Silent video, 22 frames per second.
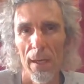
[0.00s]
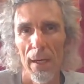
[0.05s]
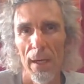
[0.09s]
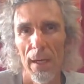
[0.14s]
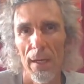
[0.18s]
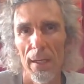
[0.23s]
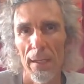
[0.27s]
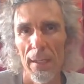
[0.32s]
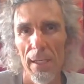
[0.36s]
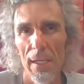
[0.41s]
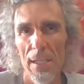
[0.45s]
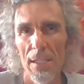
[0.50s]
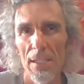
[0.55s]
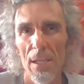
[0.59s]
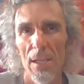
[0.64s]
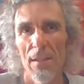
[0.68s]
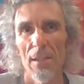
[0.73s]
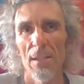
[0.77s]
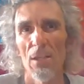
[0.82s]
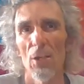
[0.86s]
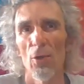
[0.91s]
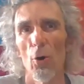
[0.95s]
Okay, so
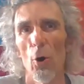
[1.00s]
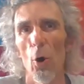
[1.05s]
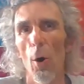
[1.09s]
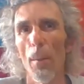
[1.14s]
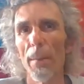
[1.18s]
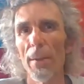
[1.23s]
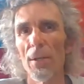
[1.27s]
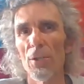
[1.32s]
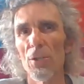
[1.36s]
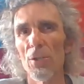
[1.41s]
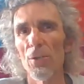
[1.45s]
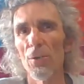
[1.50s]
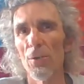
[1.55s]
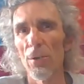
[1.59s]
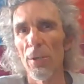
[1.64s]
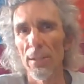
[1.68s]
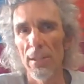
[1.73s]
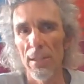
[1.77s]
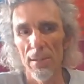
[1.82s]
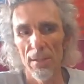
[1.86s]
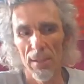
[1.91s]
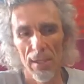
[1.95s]
there's an
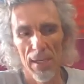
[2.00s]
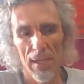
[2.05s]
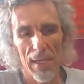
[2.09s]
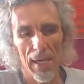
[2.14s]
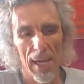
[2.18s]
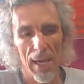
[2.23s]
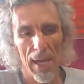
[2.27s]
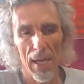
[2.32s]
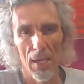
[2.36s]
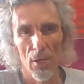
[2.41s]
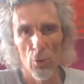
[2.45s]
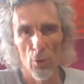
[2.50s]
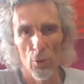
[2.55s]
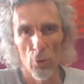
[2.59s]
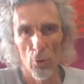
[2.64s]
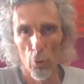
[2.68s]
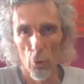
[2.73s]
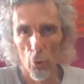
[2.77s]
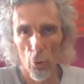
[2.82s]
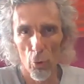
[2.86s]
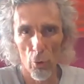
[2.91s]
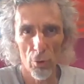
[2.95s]
opportunity there, and
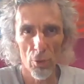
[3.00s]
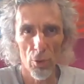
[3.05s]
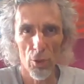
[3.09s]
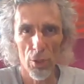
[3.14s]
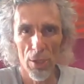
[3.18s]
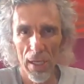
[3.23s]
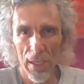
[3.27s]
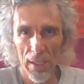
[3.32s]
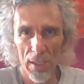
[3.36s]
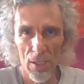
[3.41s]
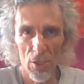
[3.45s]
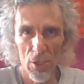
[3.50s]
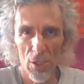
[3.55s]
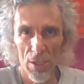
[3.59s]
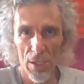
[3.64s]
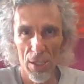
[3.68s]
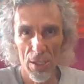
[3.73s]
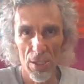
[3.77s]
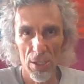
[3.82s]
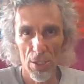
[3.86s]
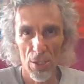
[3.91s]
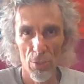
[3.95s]
your challenge
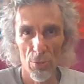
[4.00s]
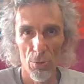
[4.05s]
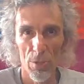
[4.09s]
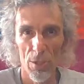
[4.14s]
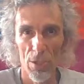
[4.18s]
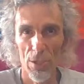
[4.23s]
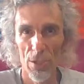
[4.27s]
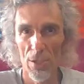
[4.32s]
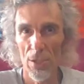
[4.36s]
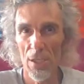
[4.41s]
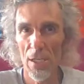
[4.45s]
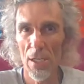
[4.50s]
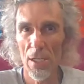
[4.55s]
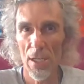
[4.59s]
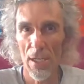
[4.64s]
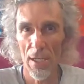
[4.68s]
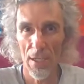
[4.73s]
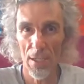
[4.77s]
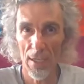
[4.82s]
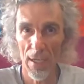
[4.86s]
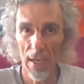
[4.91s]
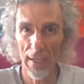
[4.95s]
is to see it
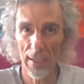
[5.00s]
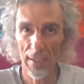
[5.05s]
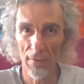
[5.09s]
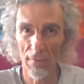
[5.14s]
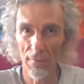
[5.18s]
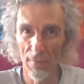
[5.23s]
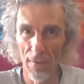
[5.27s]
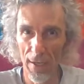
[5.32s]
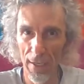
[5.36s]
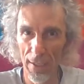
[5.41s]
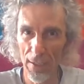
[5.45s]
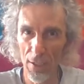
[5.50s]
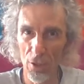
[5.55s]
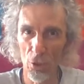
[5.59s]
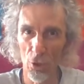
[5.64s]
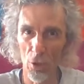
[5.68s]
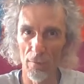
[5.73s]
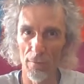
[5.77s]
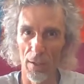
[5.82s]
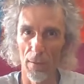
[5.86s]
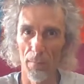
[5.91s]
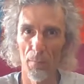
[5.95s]
and take advantage
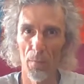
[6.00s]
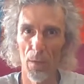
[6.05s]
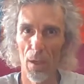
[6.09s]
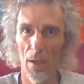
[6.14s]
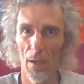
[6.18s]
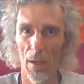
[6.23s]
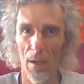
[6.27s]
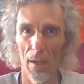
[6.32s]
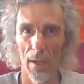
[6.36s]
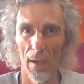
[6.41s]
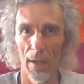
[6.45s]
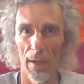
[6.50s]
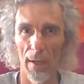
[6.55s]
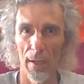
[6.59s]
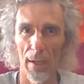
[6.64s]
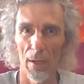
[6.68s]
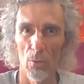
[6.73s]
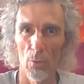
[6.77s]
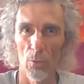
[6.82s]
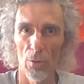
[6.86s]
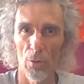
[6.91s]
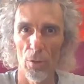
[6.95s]
of it.
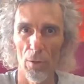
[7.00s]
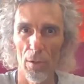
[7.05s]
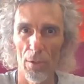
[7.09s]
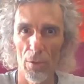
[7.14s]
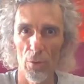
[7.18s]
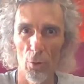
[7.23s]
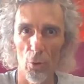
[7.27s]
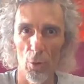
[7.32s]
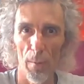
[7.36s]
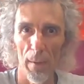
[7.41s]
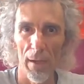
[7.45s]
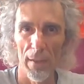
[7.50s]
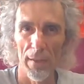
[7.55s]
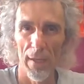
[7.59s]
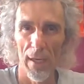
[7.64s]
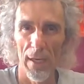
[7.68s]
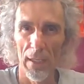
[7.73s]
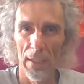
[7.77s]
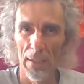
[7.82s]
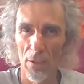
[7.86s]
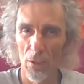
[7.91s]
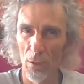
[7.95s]
We'll try and talk about that
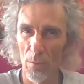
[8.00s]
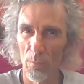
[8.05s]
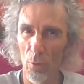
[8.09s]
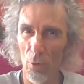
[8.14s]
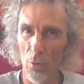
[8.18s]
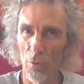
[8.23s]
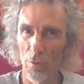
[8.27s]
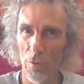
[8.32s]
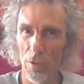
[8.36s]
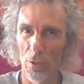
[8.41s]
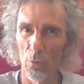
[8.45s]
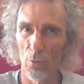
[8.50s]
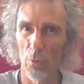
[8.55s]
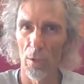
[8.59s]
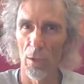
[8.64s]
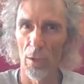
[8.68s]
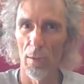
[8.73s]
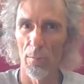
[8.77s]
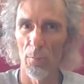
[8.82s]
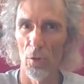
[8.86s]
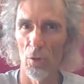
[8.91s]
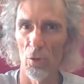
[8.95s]
a little more as well.
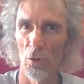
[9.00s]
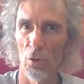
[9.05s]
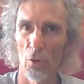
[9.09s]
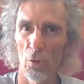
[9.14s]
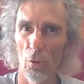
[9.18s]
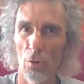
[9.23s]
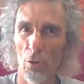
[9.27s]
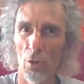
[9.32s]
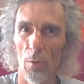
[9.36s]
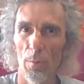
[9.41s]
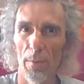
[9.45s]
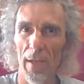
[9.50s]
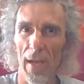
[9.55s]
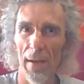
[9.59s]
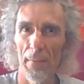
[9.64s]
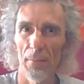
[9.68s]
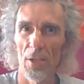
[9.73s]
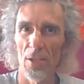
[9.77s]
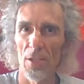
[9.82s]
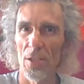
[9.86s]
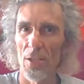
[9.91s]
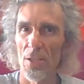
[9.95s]
I'm not sure you'll be able
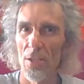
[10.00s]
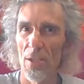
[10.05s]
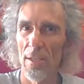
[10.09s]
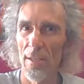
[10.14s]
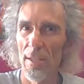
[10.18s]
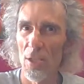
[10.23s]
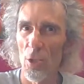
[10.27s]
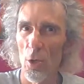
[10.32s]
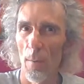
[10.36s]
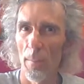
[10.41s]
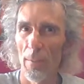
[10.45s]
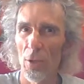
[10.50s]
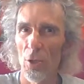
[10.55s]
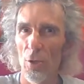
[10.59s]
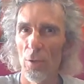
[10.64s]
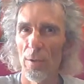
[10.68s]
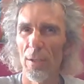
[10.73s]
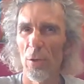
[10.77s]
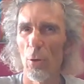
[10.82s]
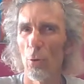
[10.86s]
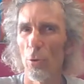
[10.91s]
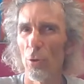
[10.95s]
to see this
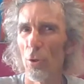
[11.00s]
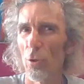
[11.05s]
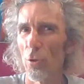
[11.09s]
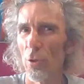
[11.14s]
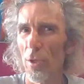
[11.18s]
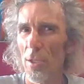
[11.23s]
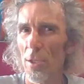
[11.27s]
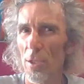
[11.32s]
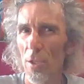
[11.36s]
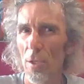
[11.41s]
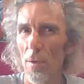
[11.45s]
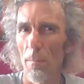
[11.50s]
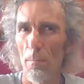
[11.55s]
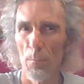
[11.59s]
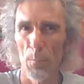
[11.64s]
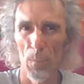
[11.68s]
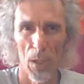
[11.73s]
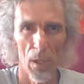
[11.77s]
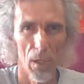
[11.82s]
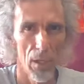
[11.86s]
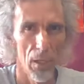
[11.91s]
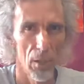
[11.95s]
opportunity, or you'll need to
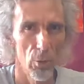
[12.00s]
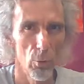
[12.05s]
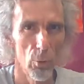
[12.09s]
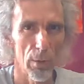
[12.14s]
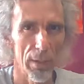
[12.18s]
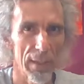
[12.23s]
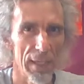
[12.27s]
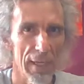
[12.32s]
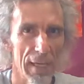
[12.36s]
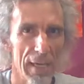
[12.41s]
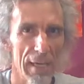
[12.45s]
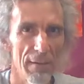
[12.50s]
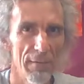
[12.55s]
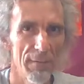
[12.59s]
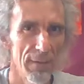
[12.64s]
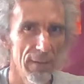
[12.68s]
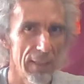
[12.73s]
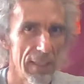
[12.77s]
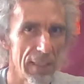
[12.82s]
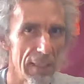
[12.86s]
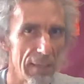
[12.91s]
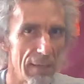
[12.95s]
look
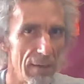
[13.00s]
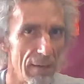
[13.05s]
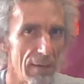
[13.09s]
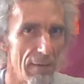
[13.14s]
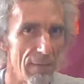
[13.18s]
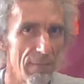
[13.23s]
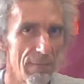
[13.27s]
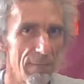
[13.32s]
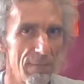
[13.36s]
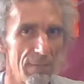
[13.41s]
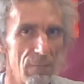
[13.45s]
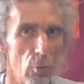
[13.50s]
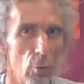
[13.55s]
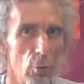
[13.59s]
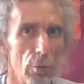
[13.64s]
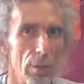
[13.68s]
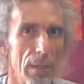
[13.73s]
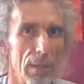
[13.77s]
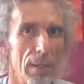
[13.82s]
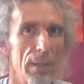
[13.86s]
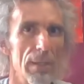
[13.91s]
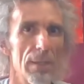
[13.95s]
carefully for
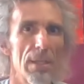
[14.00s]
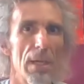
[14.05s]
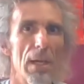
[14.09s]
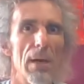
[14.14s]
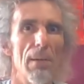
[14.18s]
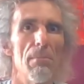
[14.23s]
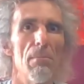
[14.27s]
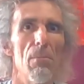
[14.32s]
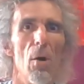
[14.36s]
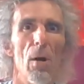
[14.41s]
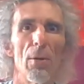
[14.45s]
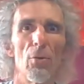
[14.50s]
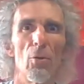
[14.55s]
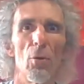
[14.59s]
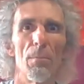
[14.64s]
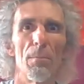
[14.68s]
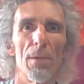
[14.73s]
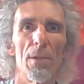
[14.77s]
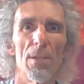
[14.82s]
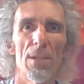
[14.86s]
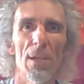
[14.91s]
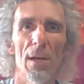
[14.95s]
it. It might not
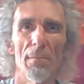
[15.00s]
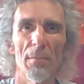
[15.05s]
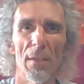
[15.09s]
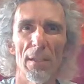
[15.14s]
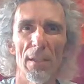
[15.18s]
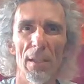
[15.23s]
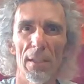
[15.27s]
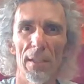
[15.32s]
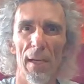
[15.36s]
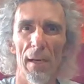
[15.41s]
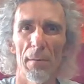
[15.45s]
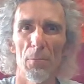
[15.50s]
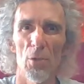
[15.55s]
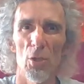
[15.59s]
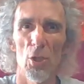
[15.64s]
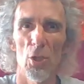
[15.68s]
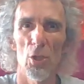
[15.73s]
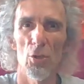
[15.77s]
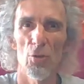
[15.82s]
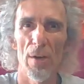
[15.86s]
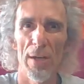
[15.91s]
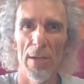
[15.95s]
be something that comes
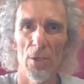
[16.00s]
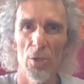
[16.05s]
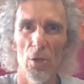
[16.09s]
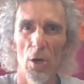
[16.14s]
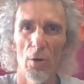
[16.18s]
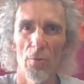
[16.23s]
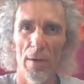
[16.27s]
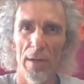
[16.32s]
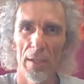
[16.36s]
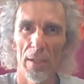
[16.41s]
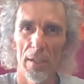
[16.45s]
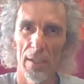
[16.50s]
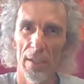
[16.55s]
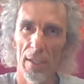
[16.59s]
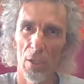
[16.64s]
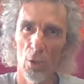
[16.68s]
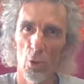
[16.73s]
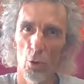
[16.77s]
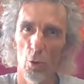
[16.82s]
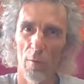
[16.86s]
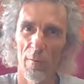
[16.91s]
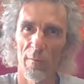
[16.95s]
straight directly in
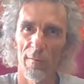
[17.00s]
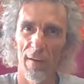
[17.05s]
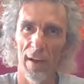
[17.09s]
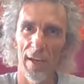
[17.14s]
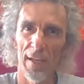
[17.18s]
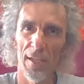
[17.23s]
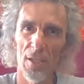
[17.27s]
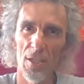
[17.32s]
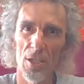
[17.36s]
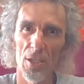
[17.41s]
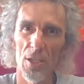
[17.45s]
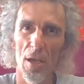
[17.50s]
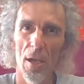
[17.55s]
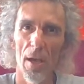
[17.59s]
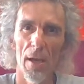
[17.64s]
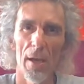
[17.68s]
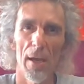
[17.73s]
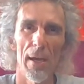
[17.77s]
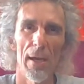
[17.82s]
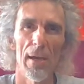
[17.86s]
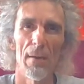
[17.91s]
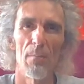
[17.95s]
your face.
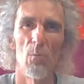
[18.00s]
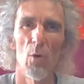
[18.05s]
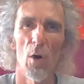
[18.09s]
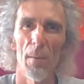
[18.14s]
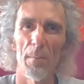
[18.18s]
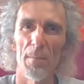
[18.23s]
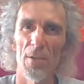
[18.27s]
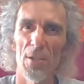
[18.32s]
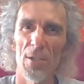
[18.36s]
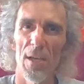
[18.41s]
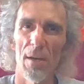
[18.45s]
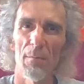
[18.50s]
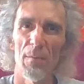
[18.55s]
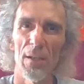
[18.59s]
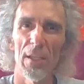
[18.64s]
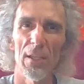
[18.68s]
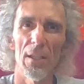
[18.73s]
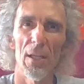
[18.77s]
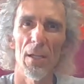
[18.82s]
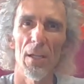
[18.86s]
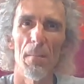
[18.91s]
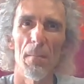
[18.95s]
It might be something
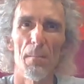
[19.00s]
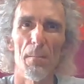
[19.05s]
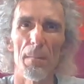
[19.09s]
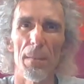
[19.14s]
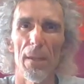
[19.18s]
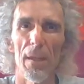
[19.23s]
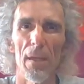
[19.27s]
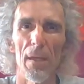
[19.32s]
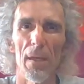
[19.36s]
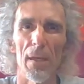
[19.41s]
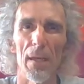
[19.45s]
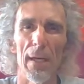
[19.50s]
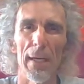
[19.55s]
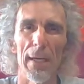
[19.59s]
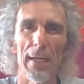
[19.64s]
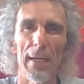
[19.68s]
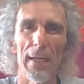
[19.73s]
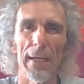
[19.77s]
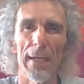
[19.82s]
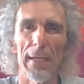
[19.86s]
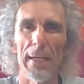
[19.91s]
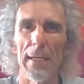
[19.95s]

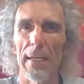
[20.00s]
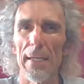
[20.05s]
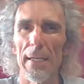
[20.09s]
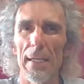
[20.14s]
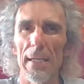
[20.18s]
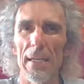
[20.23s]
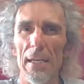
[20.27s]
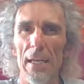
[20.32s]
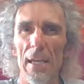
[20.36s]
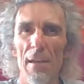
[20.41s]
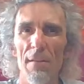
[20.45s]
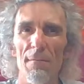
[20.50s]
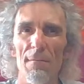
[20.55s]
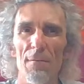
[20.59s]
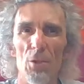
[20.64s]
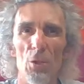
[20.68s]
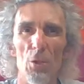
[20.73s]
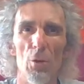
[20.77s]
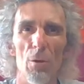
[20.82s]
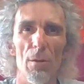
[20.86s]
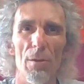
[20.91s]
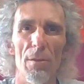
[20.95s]
that if
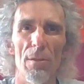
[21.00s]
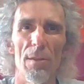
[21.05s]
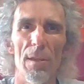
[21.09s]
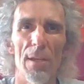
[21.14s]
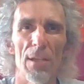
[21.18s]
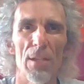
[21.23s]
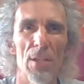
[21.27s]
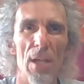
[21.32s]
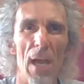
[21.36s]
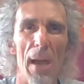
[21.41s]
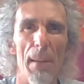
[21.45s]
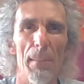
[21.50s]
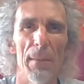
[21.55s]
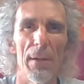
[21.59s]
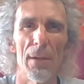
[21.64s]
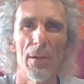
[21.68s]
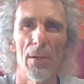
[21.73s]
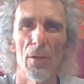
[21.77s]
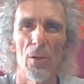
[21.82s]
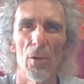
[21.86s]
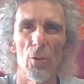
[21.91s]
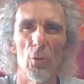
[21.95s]
certain things
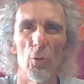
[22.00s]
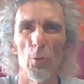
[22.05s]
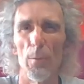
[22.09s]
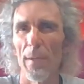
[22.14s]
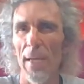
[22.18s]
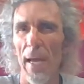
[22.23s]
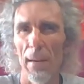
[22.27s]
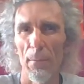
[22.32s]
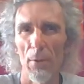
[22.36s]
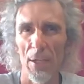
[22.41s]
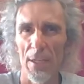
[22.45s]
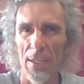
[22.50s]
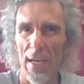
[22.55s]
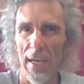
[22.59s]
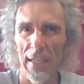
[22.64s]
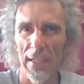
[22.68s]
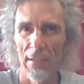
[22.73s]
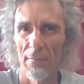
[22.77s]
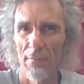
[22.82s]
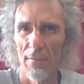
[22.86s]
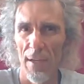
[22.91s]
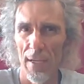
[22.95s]
happen, you'll be able to take
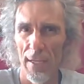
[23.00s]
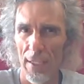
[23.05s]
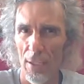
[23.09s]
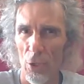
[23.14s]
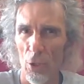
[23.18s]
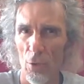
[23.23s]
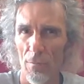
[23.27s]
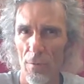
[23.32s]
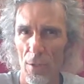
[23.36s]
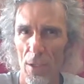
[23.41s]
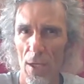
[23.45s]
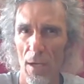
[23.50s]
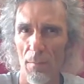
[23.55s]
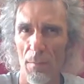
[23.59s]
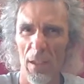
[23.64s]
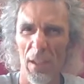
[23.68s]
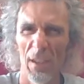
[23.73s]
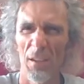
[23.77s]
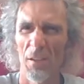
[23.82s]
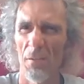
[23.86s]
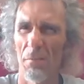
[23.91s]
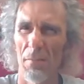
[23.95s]
advantage of
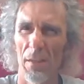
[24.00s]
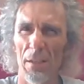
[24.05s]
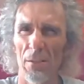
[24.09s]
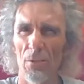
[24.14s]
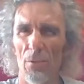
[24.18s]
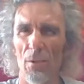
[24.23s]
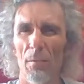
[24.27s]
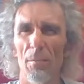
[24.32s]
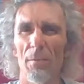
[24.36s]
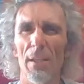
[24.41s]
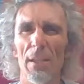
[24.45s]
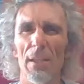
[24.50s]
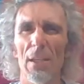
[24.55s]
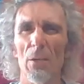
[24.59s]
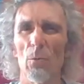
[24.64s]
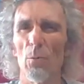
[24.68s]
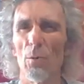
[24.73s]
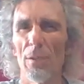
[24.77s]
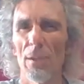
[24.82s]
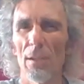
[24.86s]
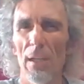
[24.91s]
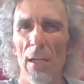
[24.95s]
something. That's what I'm thinking.
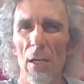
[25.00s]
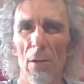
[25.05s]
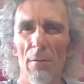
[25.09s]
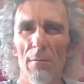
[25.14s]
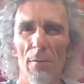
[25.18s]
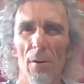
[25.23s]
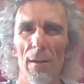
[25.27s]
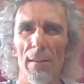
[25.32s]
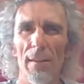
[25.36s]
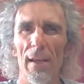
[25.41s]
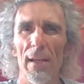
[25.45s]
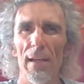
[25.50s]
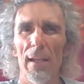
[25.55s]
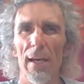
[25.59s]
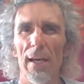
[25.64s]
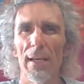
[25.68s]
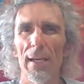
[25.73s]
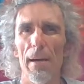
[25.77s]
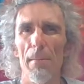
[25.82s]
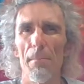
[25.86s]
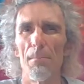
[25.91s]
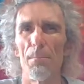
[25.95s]
We'll clarify that
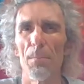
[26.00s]
later.